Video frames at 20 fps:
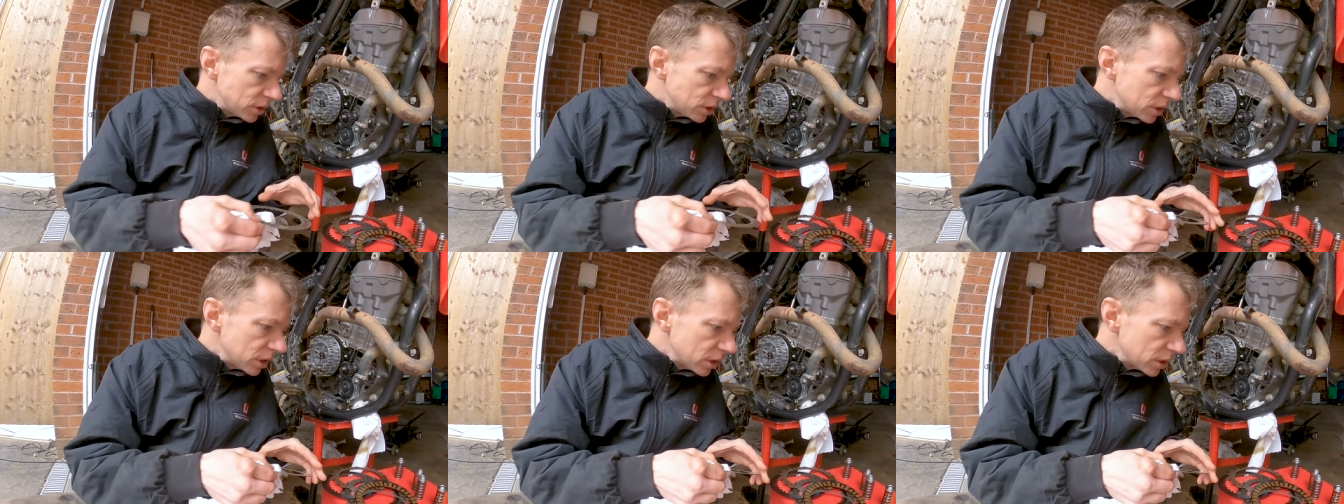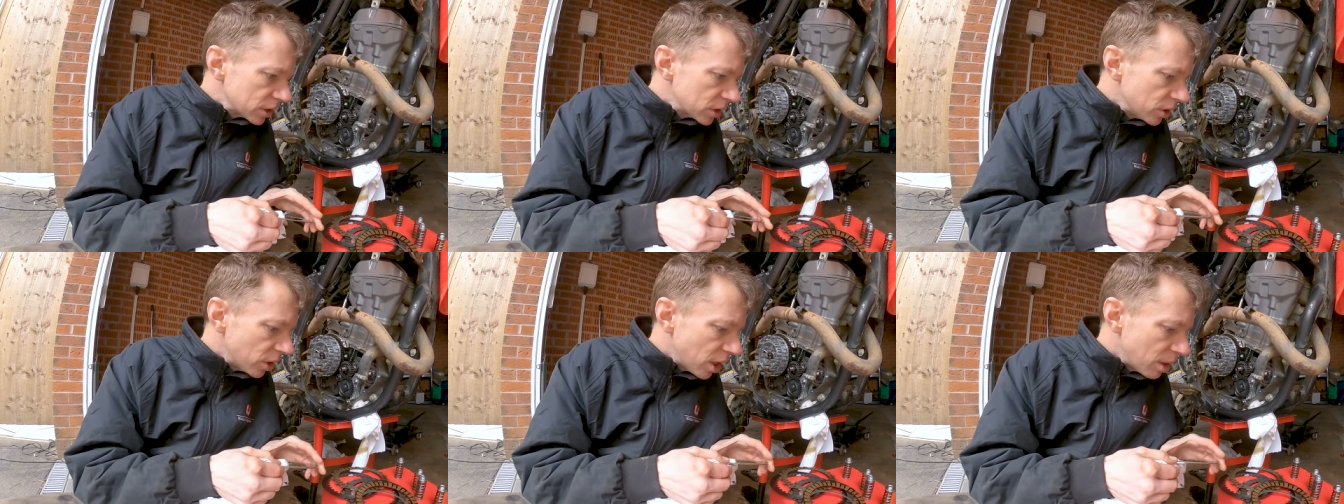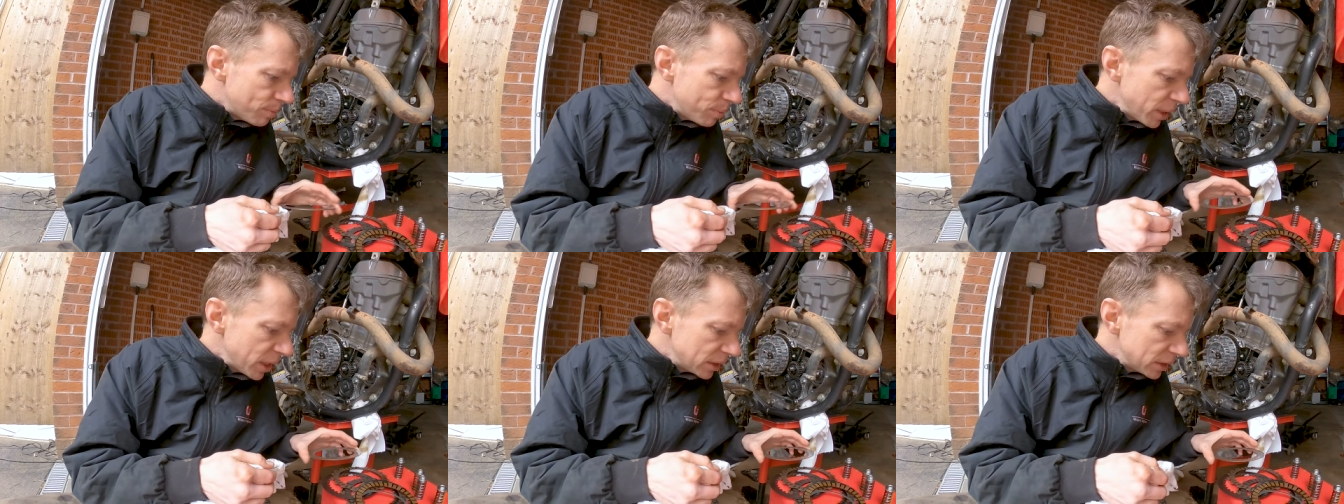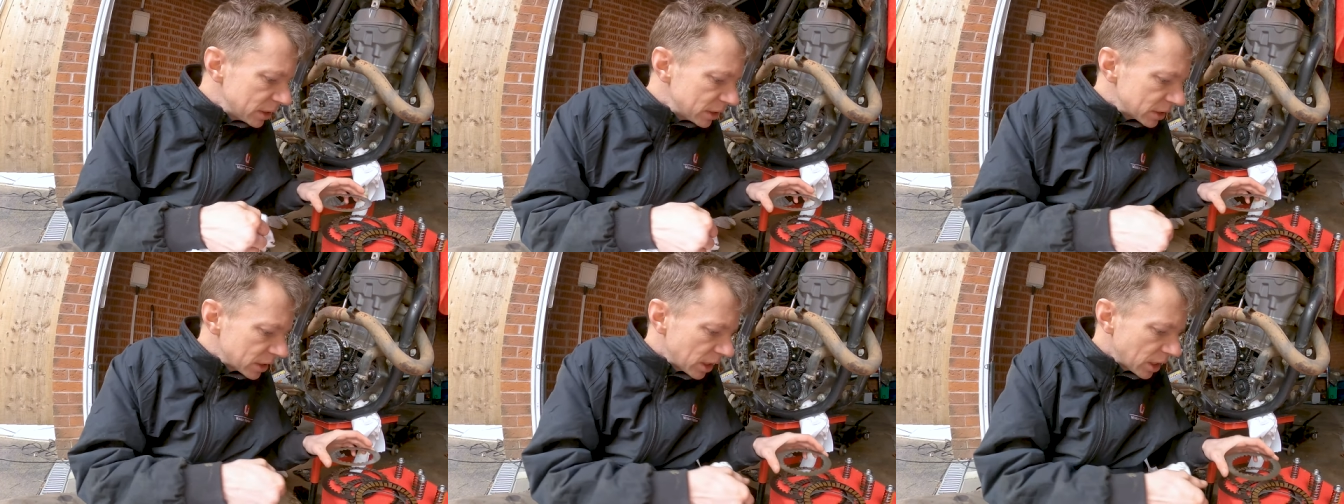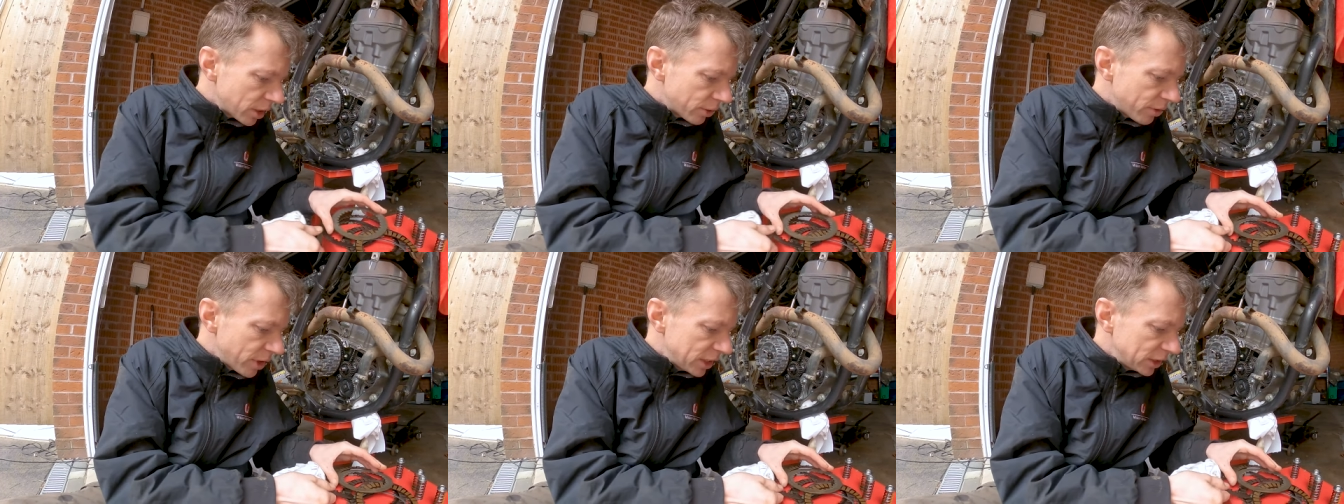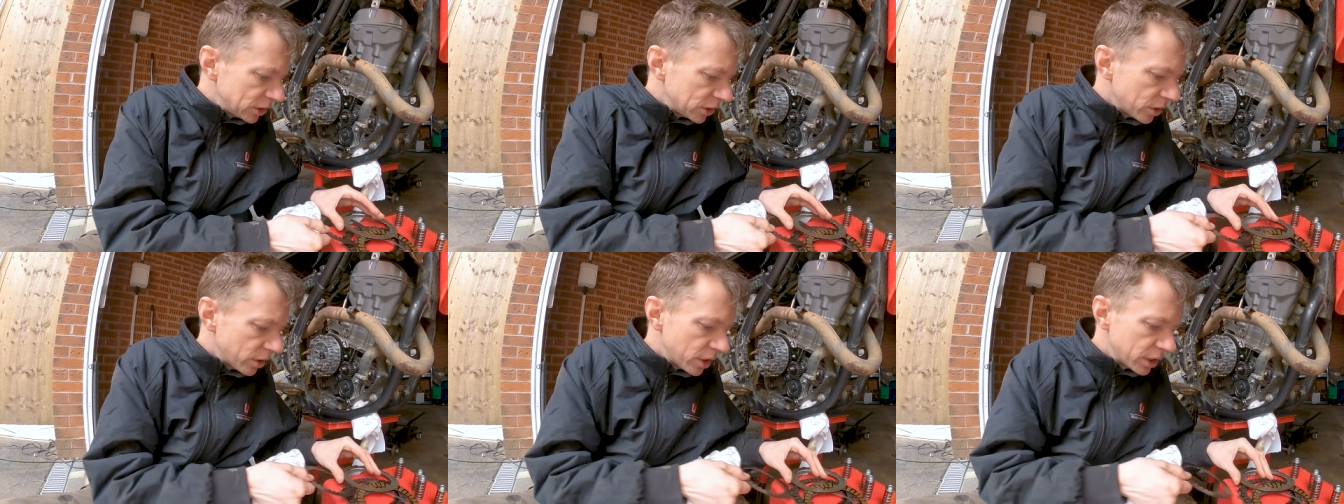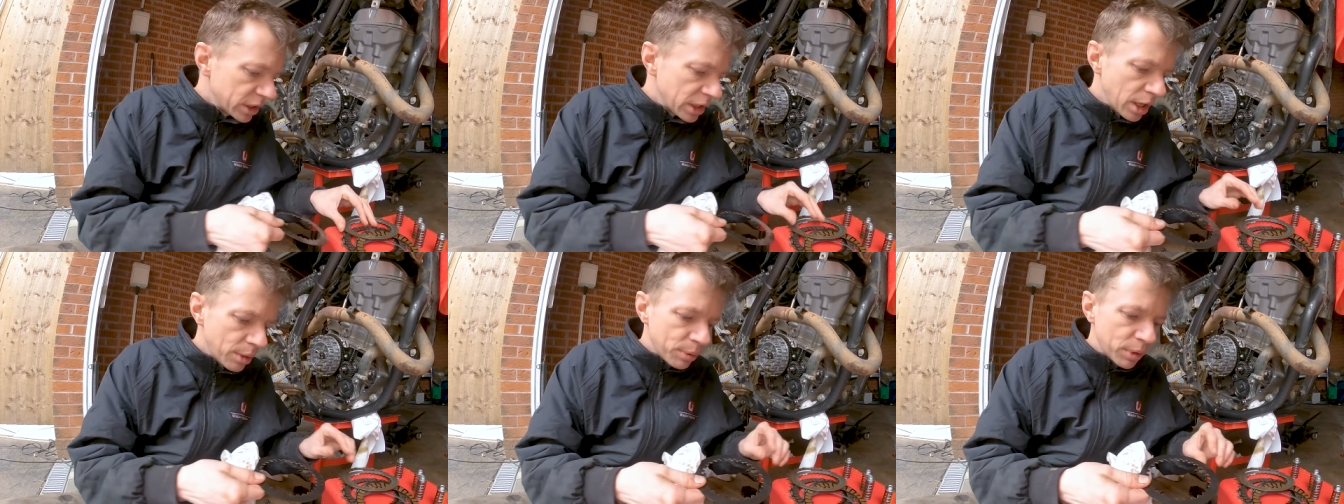just got a bit of discoloration
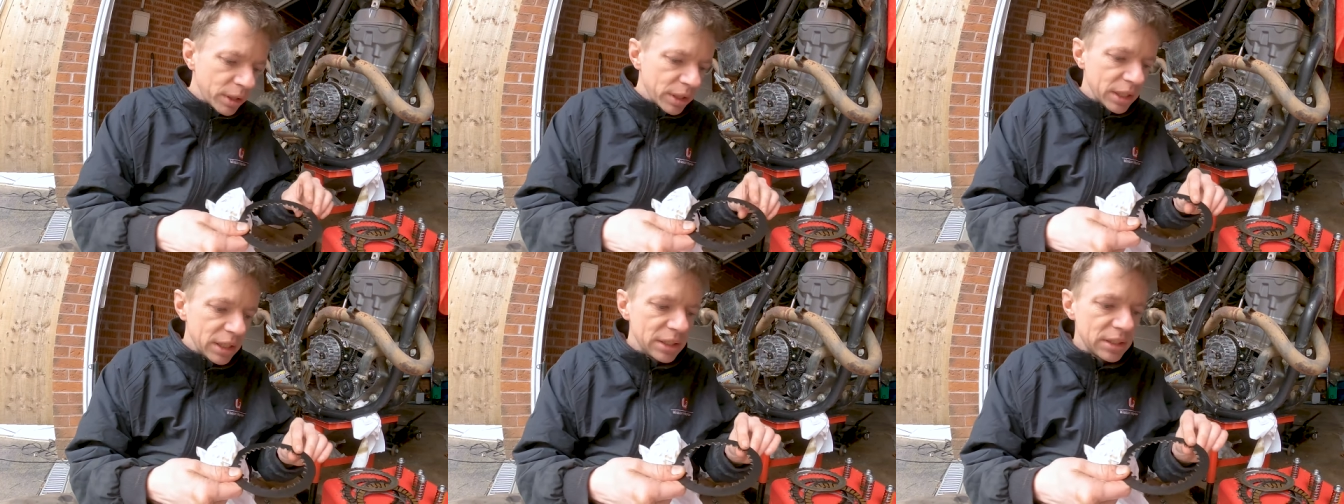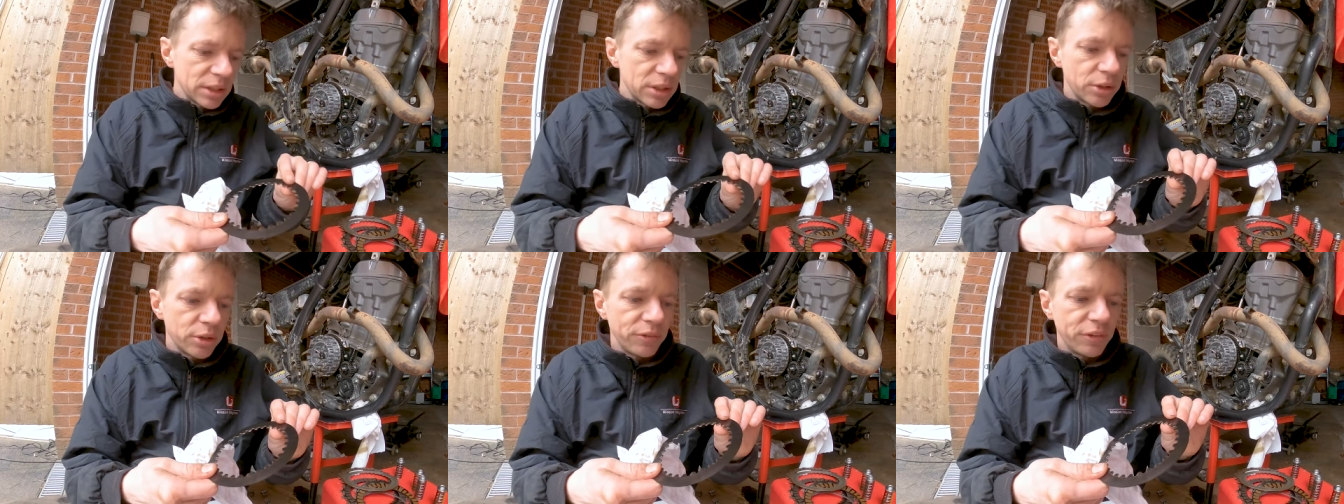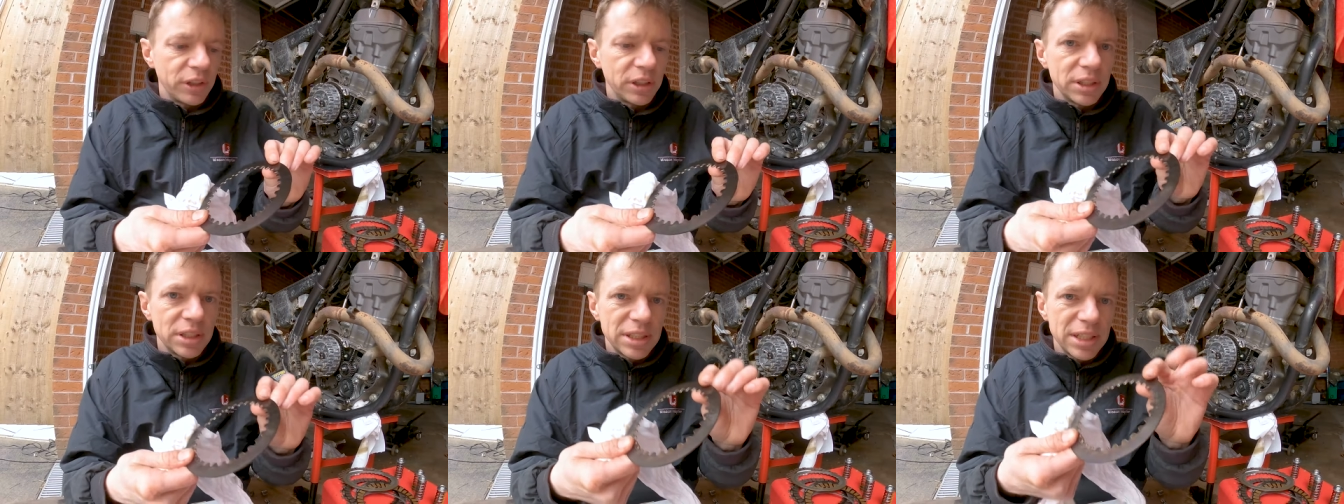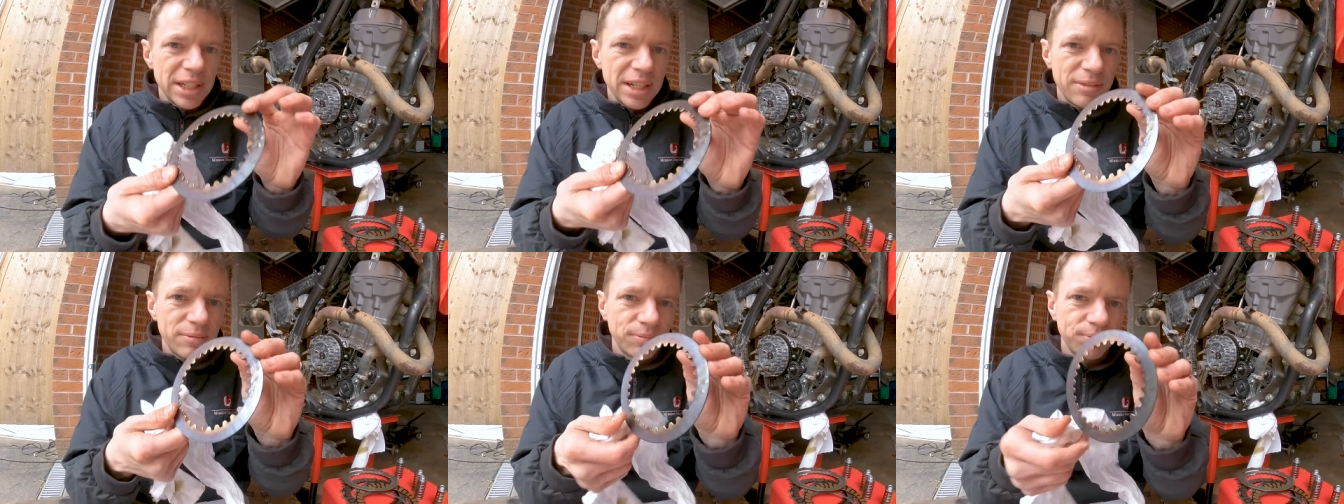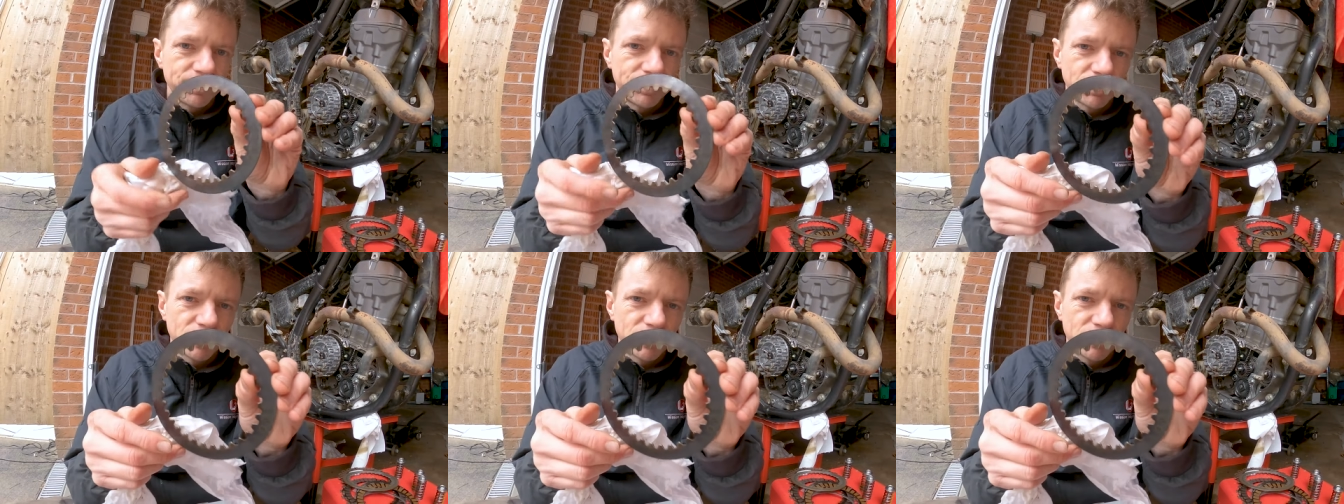on a couple of these. I don't know if you can see it.